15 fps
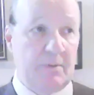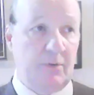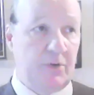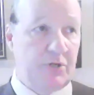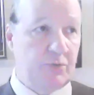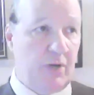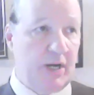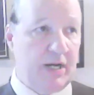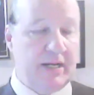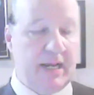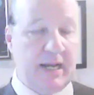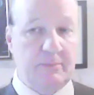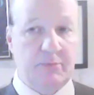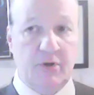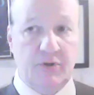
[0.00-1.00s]
be a reason why he
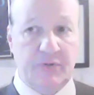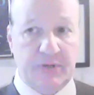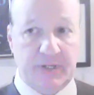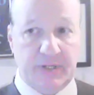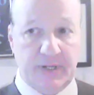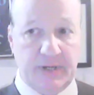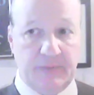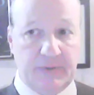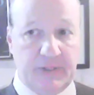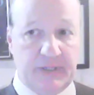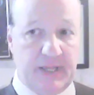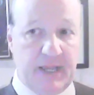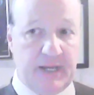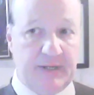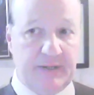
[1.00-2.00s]
named all the when he
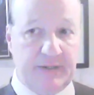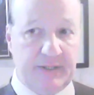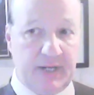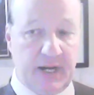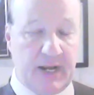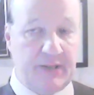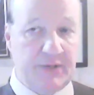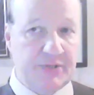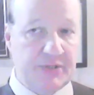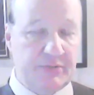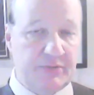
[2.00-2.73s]
landed in the islands,